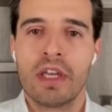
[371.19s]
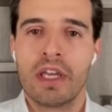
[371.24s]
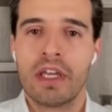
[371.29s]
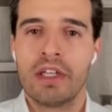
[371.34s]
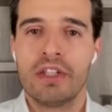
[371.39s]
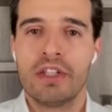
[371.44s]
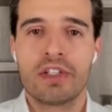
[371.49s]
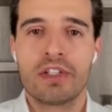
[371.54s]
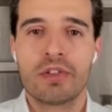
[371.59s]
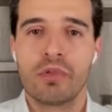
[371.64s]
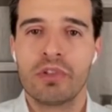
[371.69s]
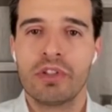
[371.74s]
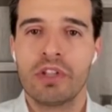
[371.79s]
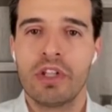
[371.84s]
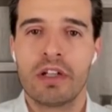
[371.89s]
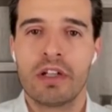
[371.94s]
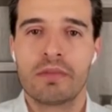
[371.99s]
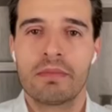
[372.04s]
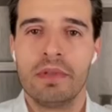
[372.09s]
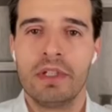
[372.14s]
And this will
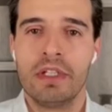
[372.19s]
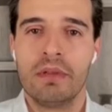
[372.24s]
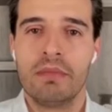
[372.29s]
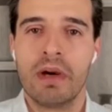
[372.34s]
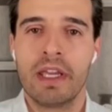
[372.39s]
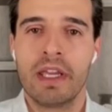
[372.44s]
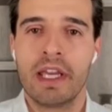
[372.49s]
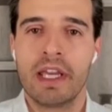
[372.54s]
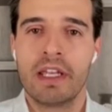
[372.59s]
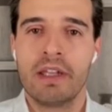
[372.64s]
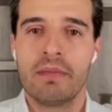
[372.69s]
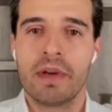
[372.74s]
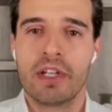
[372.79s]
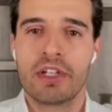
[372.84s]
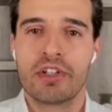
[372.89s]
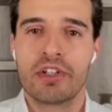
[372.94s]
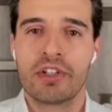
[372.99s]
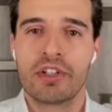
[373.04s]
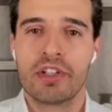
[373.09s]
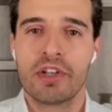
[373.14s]
not be, by any measure,